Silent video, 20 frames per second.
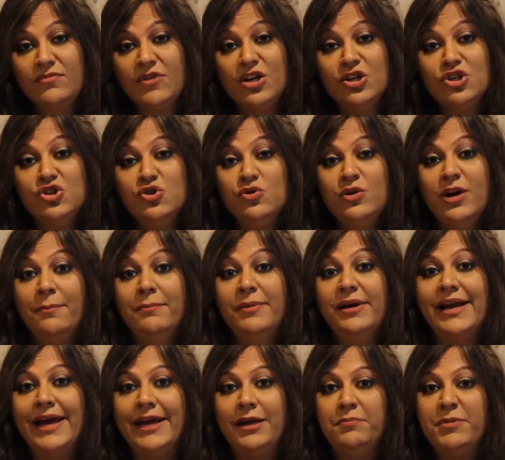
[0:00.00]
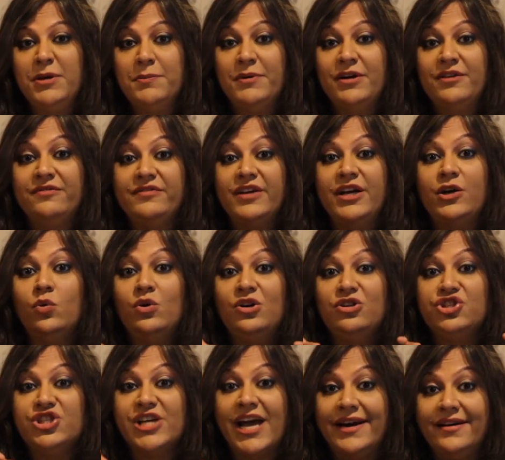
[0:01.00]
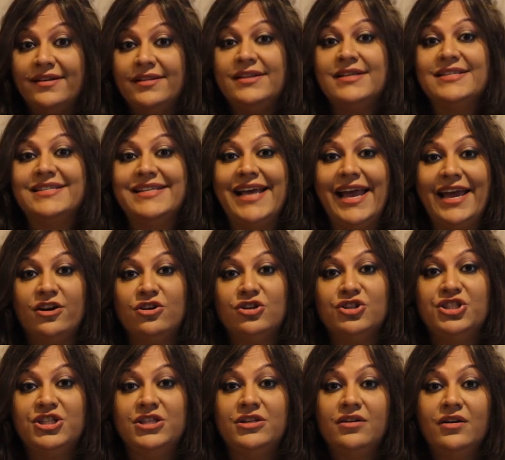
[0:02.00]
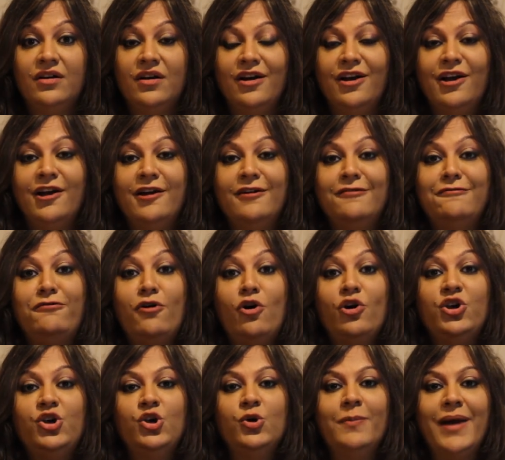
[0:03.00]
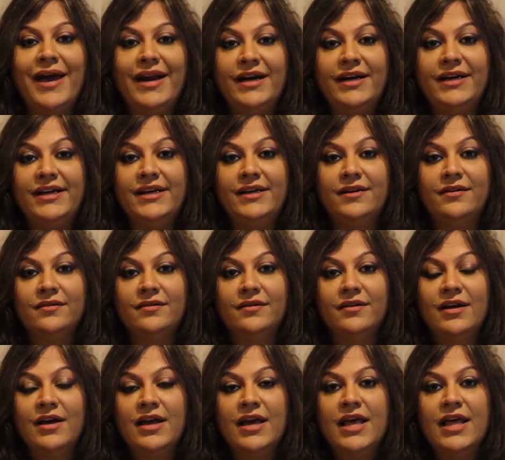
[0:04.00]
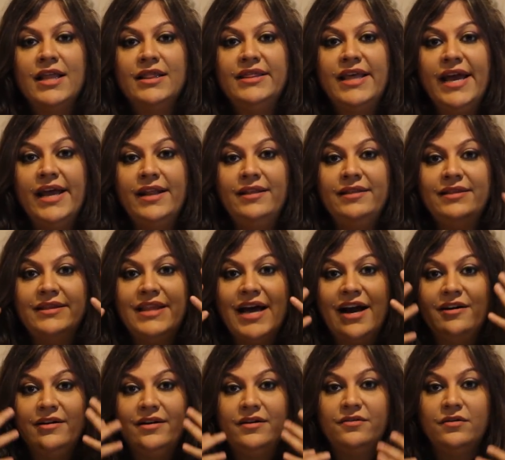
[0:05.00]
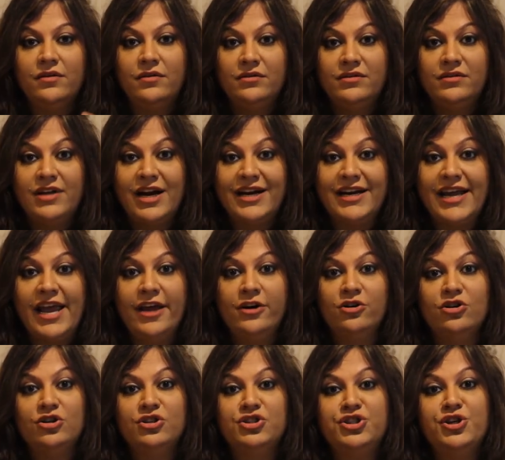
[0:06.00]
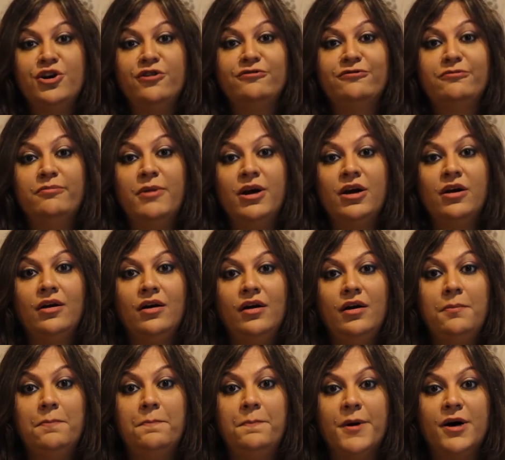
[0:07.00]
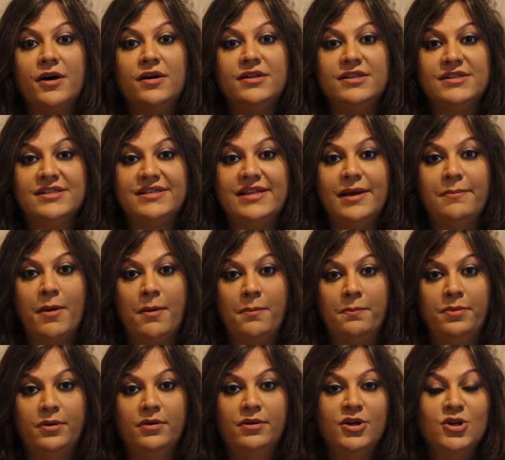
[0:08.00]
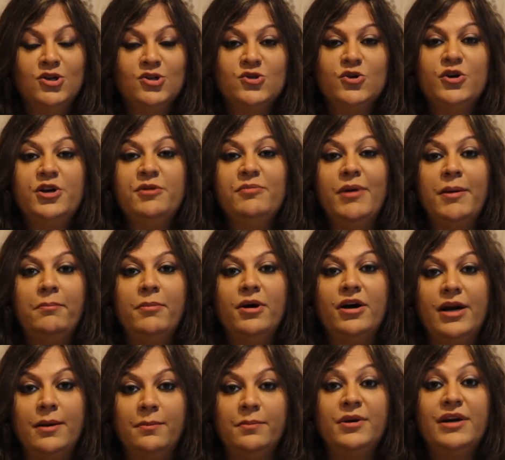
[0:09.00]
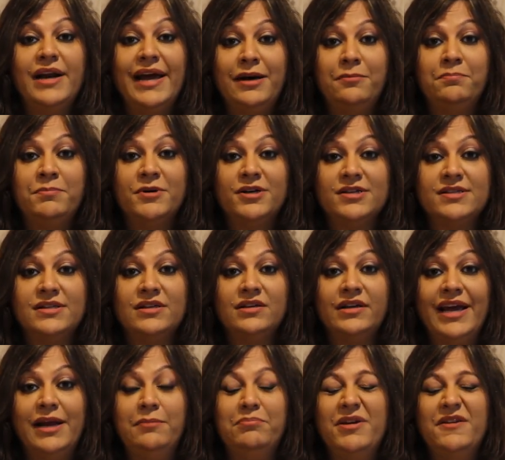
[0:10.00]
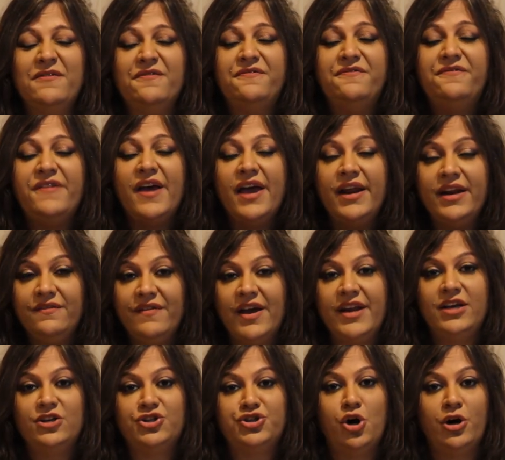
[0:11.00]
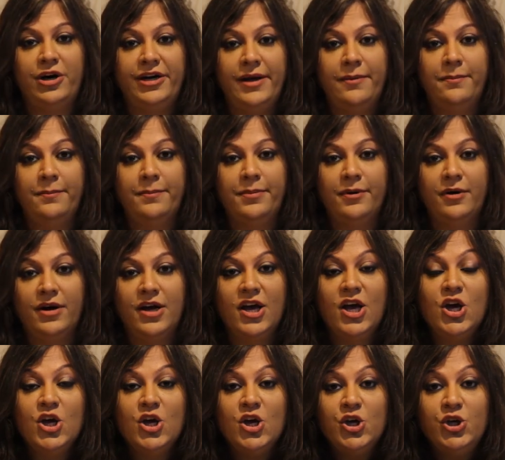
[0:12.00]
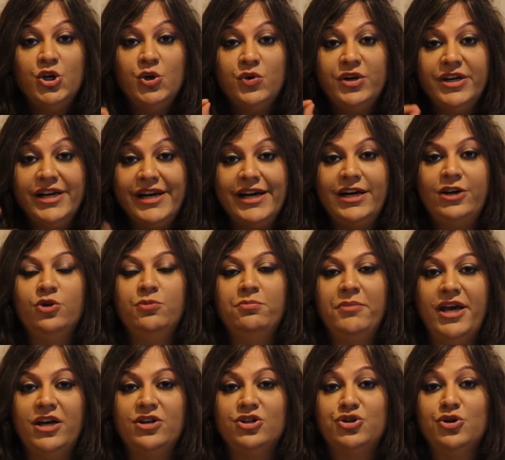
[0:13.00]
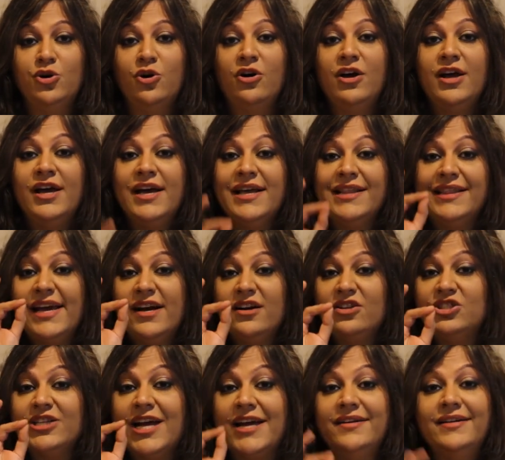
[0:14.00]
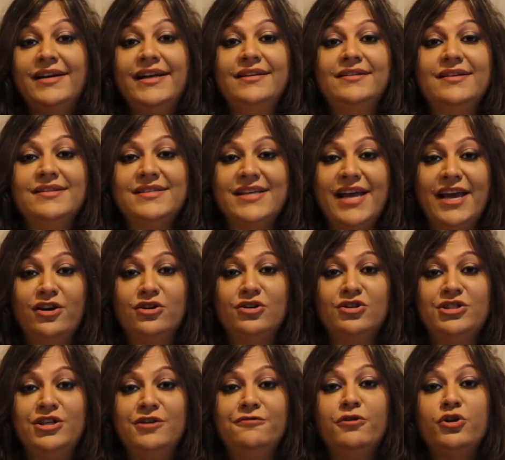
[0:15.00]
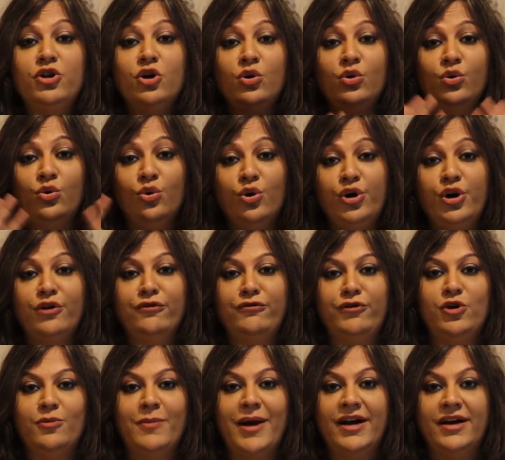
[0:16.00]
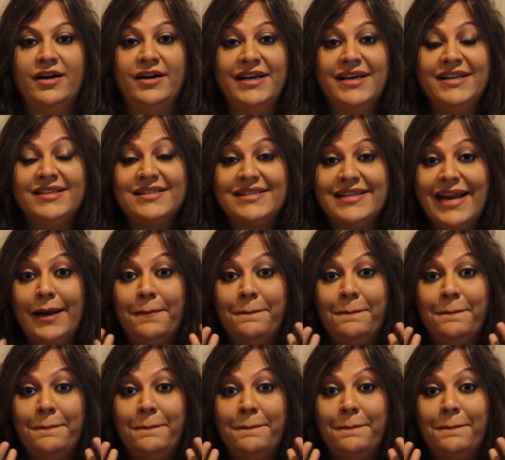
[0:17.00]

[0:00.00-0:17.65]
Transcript: So number 9 people, if they don't channel this energy for humanity, then that energy of Mangal burns them up. So remember, number 9 person can be very, very short tempered. You need to make sure they are channeling this energy for the good of humanity. It's like